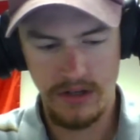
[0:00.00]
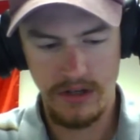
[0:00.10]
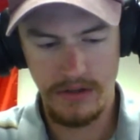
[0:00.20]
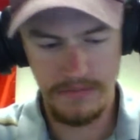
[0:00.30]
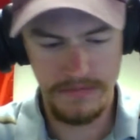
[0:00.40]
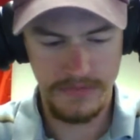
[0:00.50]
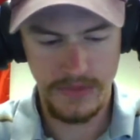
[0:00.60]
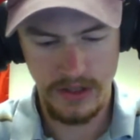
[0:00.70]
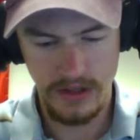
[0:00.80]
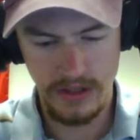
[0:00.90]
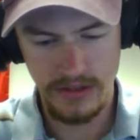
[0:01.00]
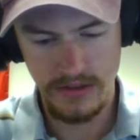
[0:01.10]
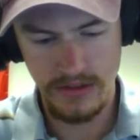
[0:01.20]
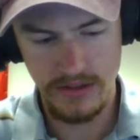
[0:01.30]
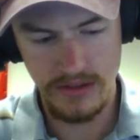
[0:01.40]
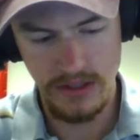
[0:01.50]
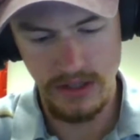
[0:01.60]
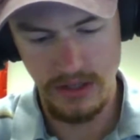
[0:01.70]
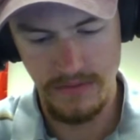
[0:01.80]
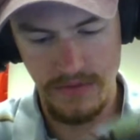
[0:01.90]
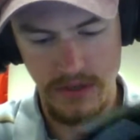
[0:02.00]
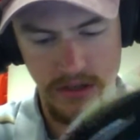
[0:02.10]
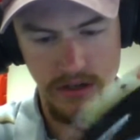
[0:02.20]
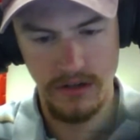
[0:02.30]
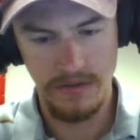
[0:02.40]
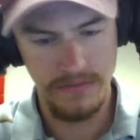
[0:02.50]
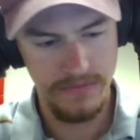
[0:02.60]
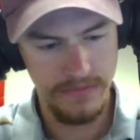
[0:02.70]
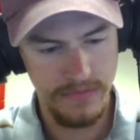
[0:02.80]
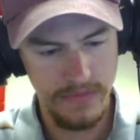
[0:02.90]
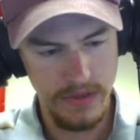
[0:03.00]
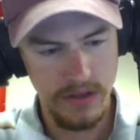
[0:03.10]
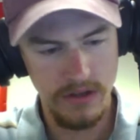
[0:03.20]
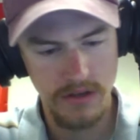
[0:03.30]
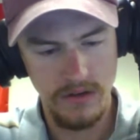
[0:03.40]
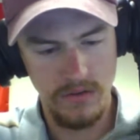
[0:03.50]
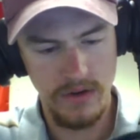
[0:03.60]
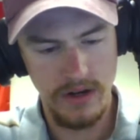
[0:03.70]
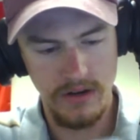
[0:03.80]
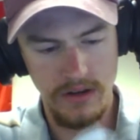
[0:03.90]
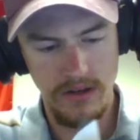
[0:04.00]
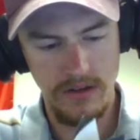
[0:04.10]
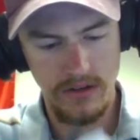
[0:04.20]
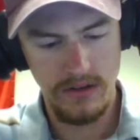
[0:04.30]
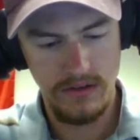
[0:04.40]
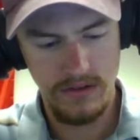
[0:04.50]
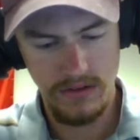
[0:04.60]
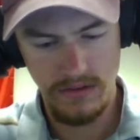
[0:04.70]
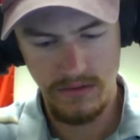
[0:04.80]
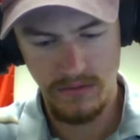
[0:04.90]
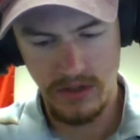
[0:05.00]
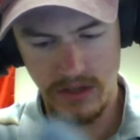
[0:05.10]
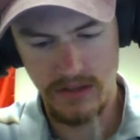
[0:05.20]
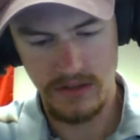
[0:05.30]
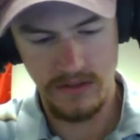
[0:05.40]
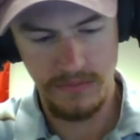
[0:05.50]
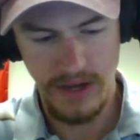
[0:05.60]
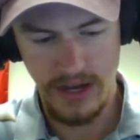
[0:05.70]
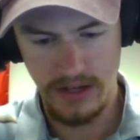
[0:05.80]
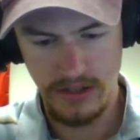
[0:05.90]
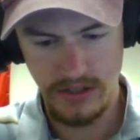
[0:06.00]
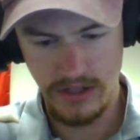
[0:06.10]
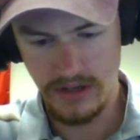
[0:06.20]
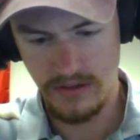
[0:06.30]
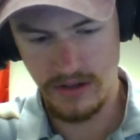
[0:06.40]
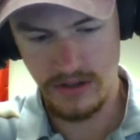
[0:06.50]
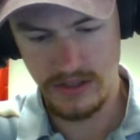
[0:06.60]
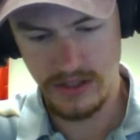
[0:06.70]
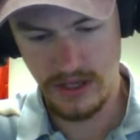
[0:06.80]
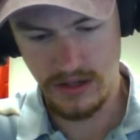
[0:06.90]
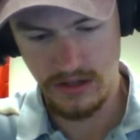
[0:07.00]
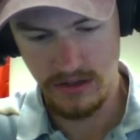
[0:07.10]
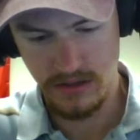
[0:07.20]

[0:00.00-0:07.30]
Um, let's see here. Where is it? What is this patch? I don't understand.